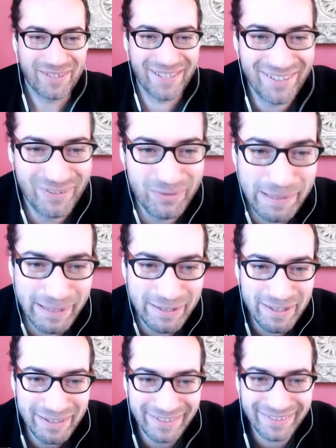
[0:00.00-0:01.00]
speaking to
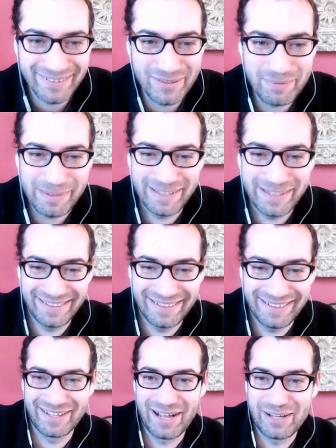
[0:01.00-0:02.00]
the speaking to the
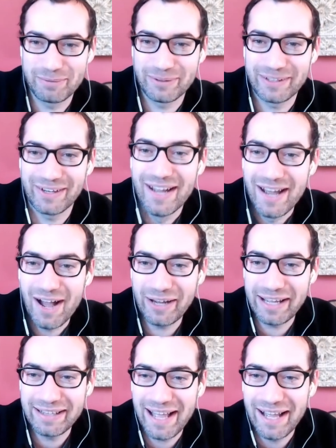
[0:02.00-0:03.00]
gospel here.
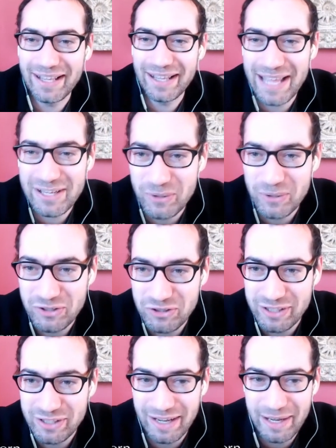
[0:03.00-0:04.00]
Okay, uh, last
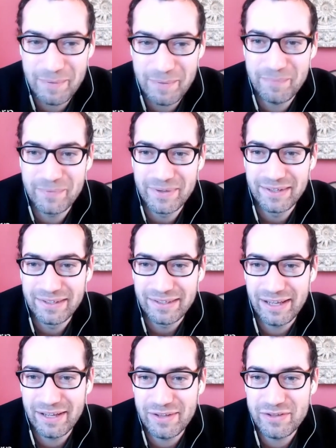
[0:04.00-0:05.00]
question. Um,
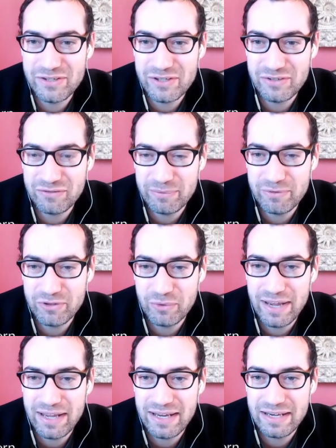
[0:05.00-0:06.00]
uh, this is from
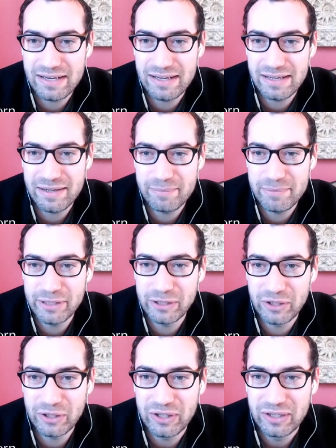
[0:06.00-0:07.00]
Dwayne uh,
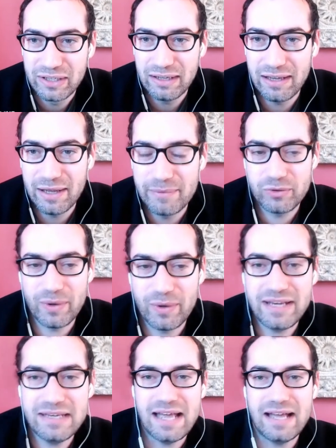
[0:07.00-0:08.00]
Miller. Uh,
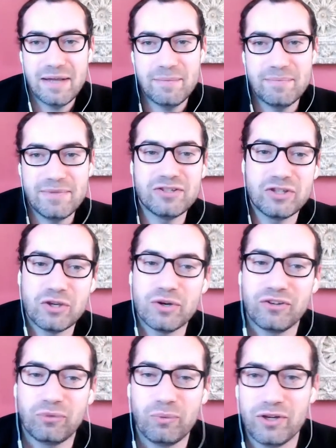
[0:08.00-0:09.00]
Dwayne, um, he's
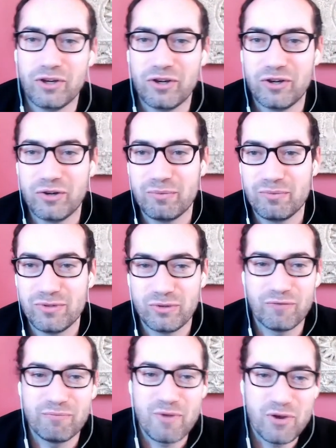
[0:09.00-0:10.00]
curious what your sort of
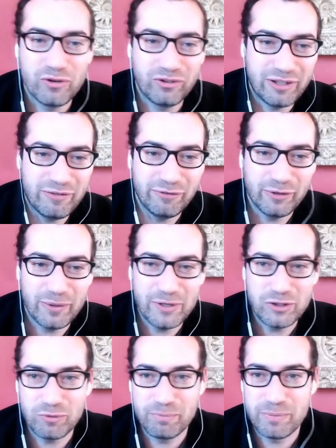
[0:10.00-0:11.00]
most
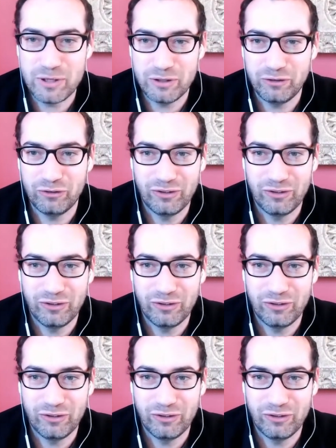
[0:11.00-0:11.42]
influential books